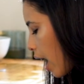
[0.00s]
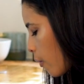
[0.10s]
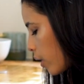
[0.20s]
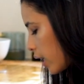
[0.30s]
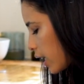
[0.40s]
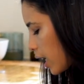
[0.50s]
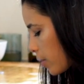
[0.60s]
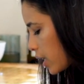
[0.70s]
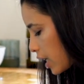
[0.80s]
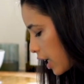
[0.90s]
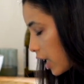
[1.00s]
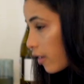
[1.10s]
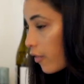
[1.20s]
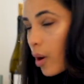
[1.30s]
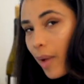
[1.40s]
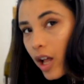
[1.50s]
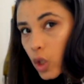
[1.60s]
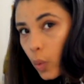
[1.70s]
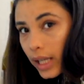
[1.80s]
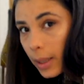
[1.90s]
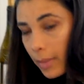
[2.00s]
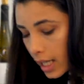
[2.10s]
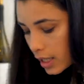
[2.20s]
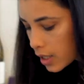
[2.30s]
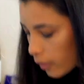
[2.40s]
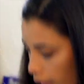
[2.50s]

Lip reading: And we're going to keep this in here for about 20 minutes,